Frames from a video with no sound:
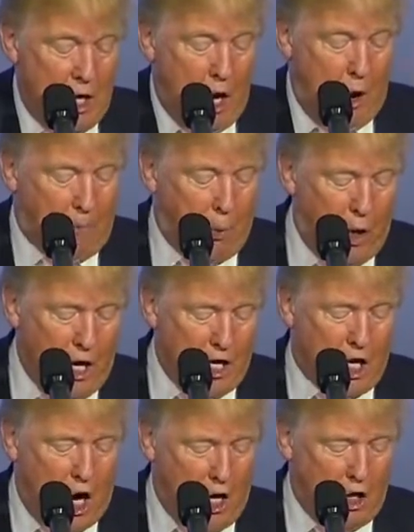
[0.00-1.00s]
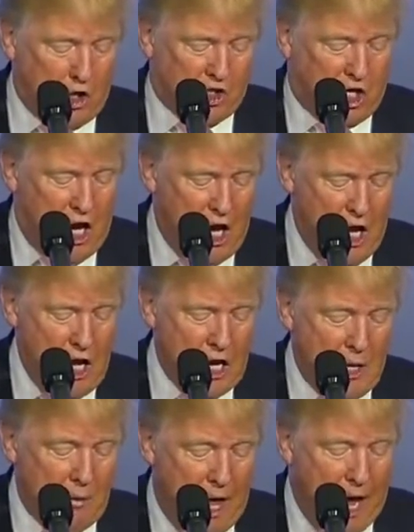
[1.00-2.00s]
Her pretty-colored skin
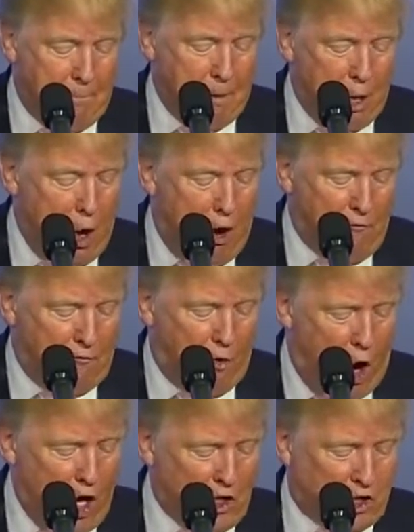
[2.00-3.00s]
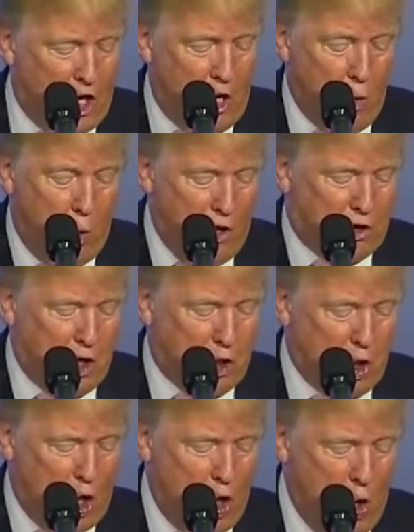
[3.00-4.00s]
had been all frosted with the
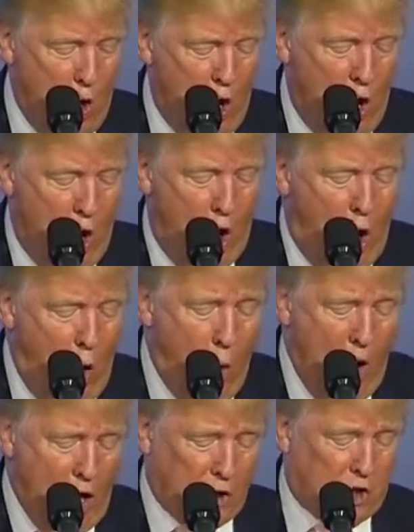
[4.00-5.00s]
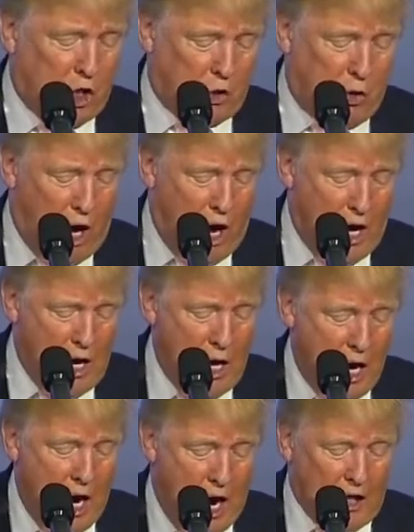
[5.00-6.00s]
dew. Oh, well, she cried,
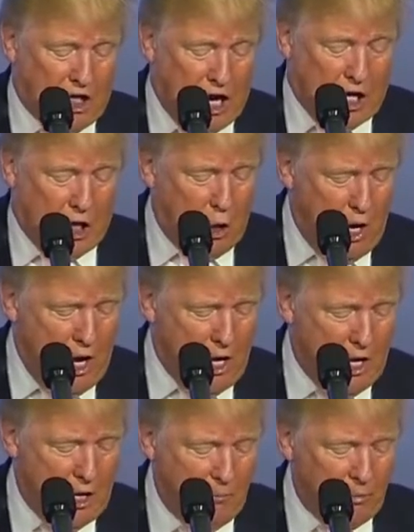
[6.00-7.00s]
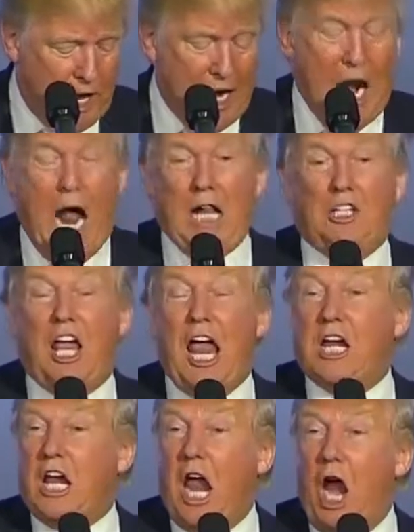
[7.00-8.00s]
I'll take you in, and I'll
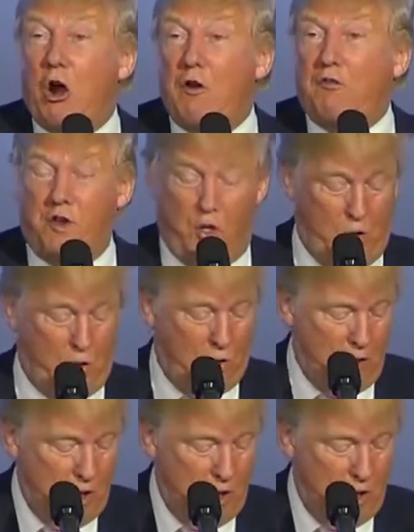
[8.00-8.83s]
take care of you.